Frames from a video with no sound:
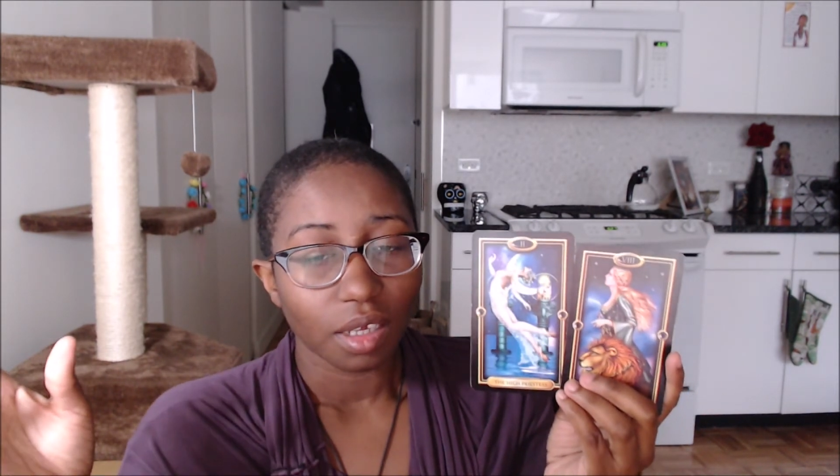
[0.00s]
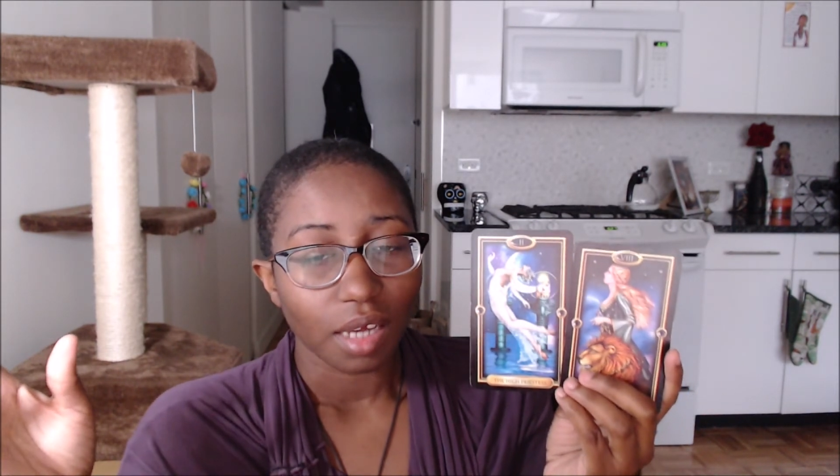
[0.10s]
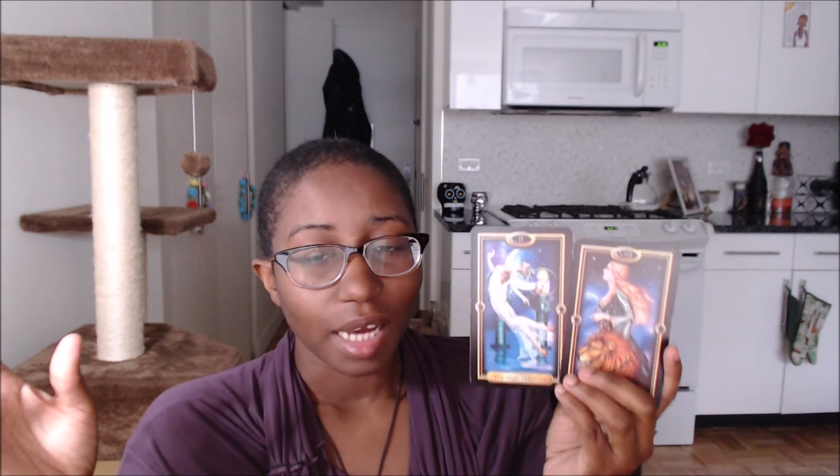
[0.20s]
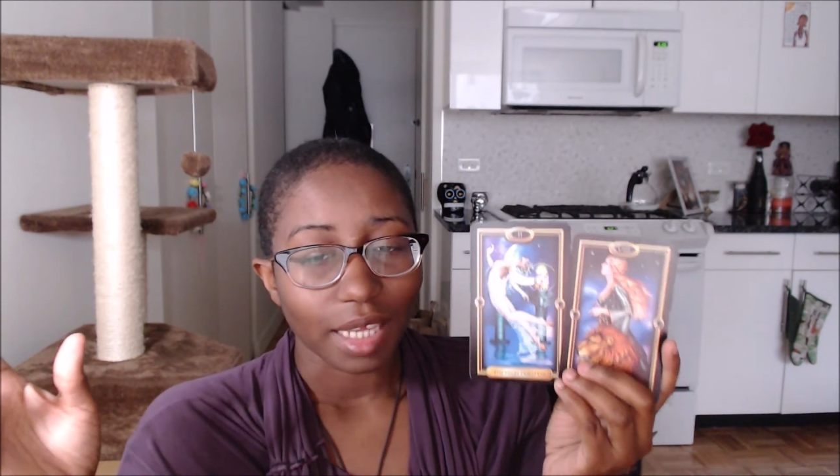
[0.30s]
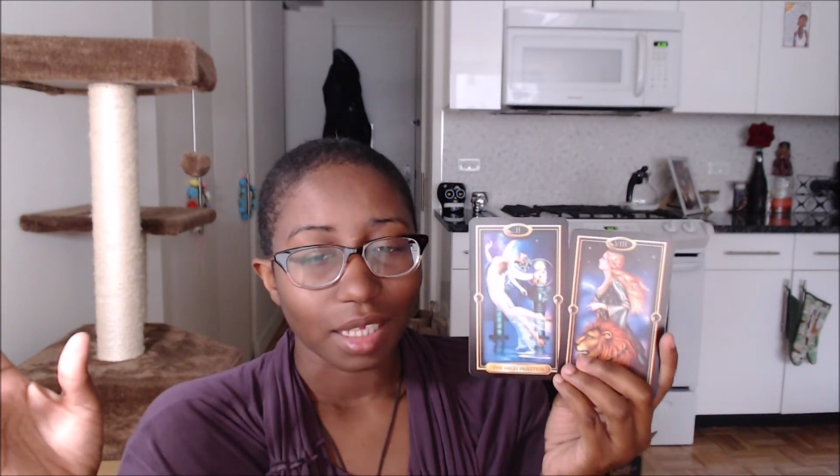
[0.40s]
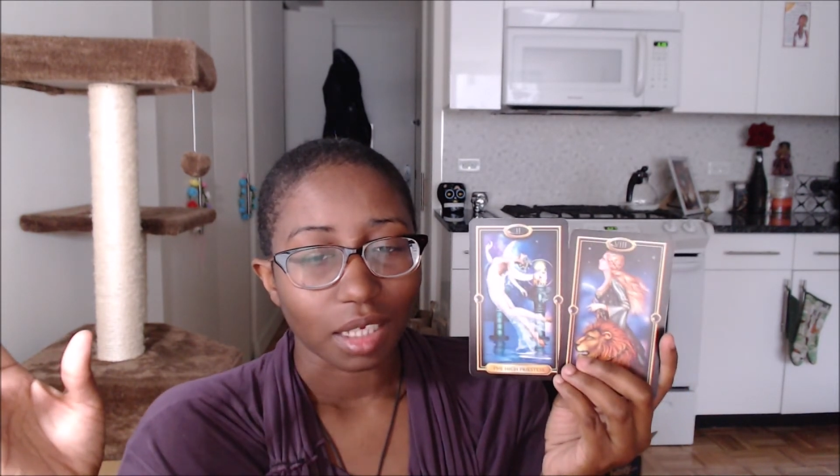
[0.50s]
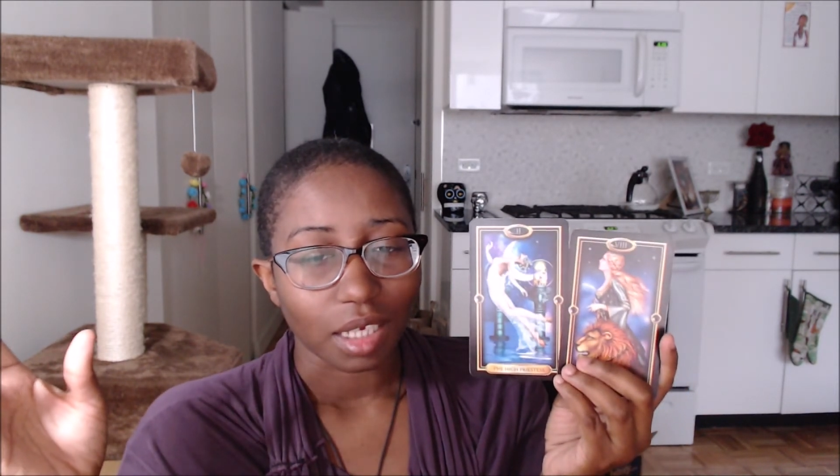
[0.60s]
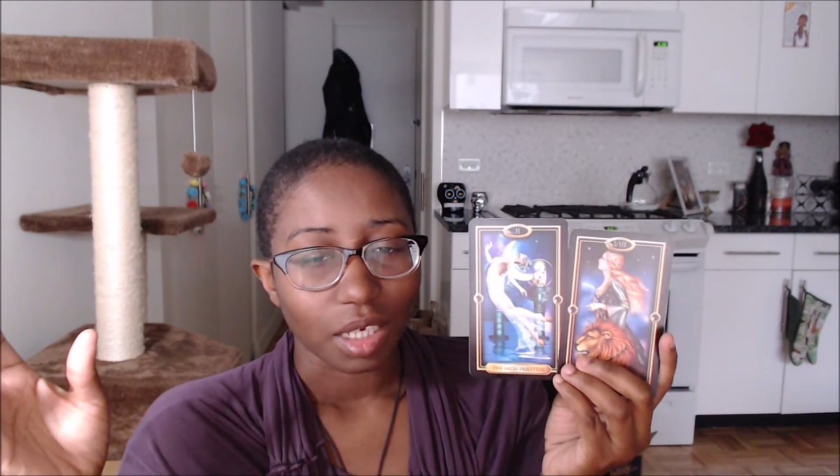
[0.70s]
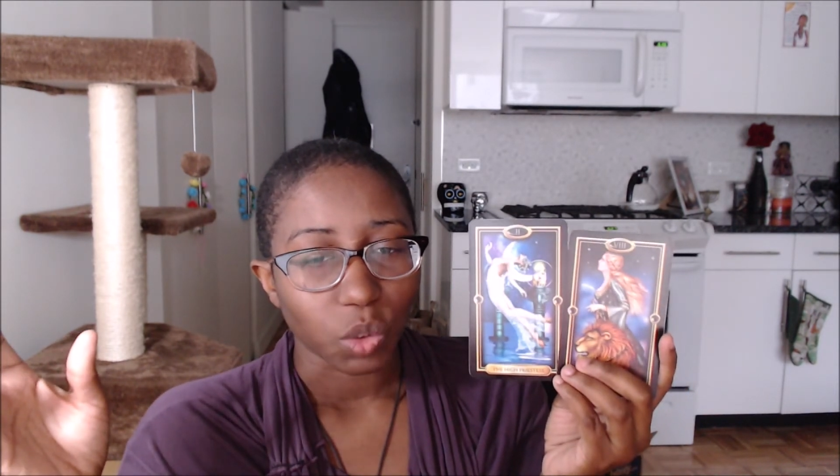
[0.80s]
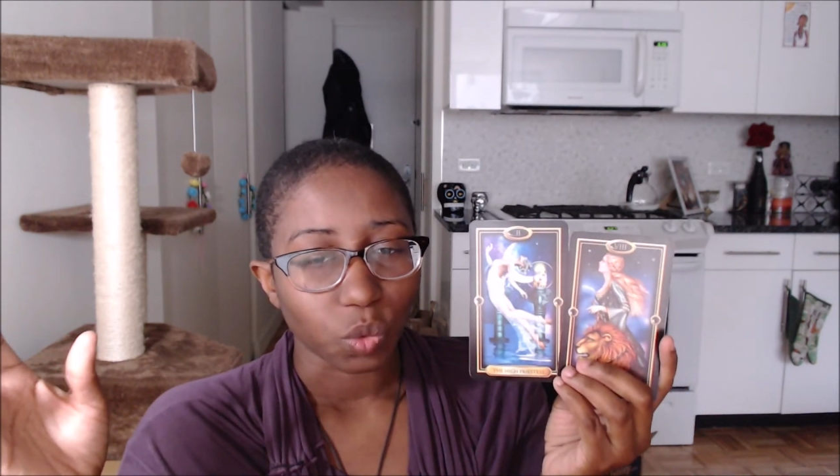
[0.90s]
I think it
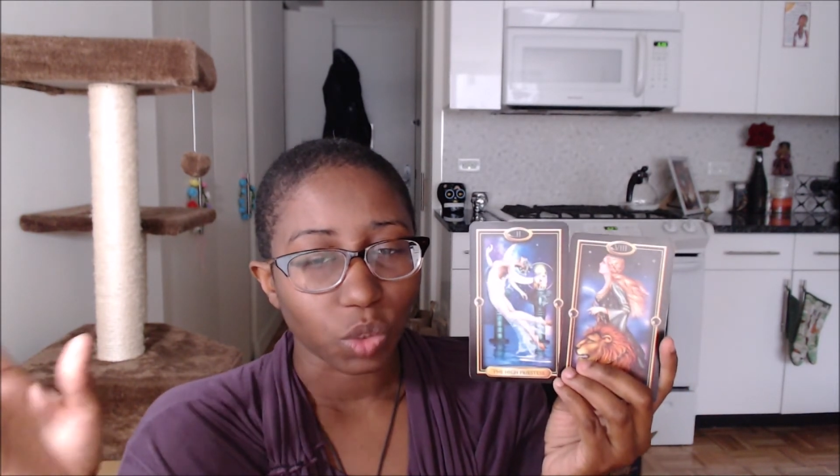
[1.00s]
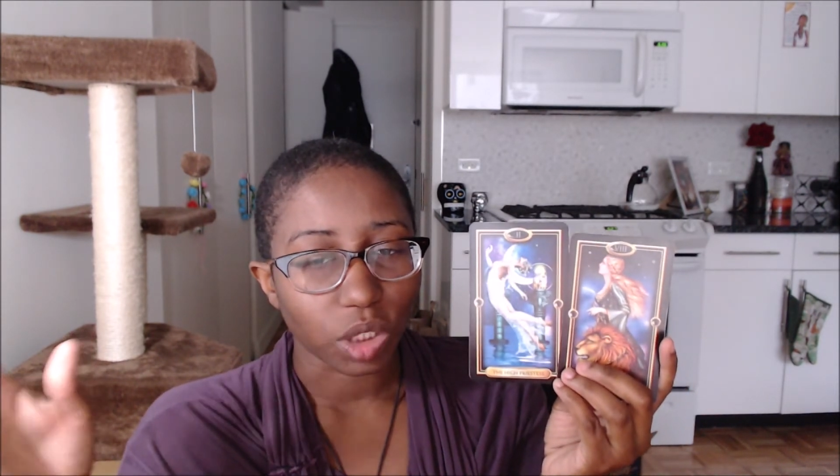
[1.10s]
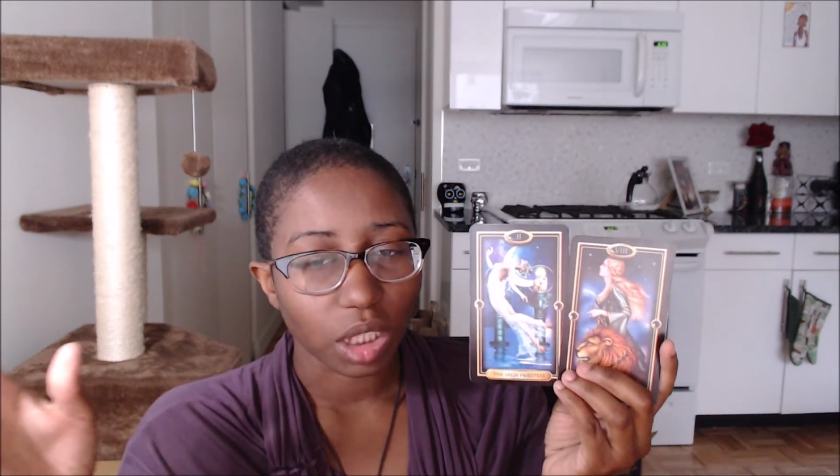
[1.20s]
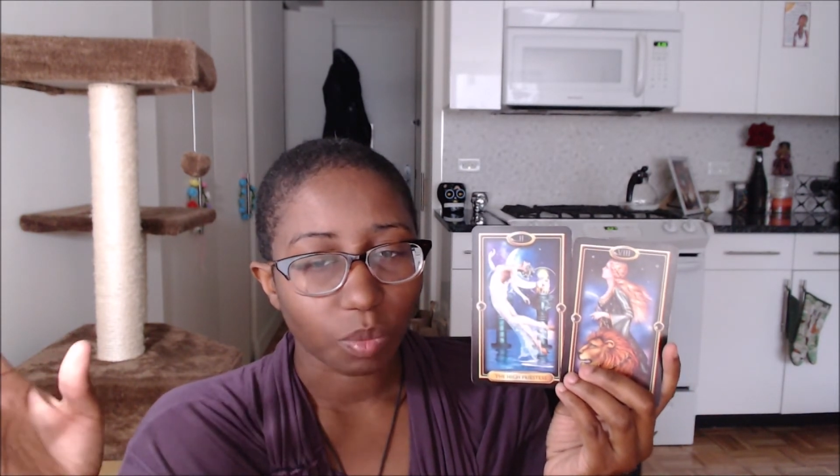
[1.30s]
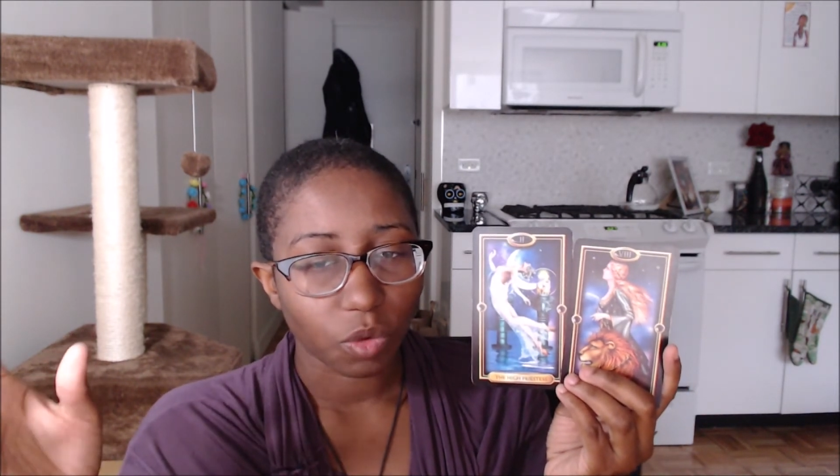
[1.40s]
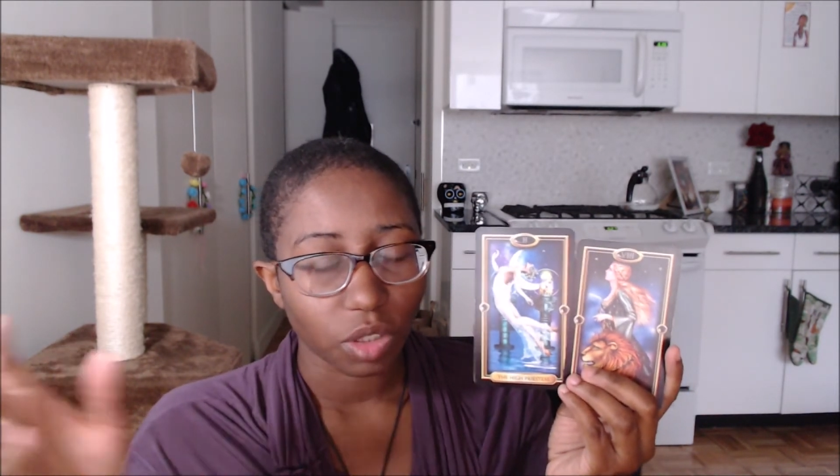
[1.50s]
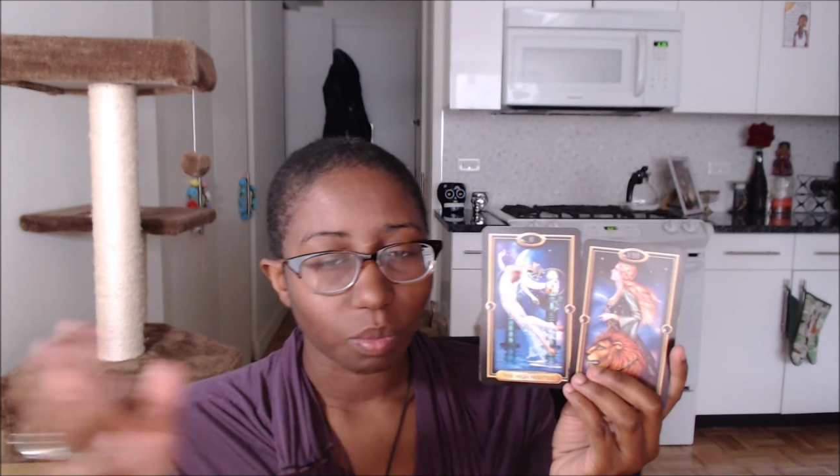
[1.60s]
is really important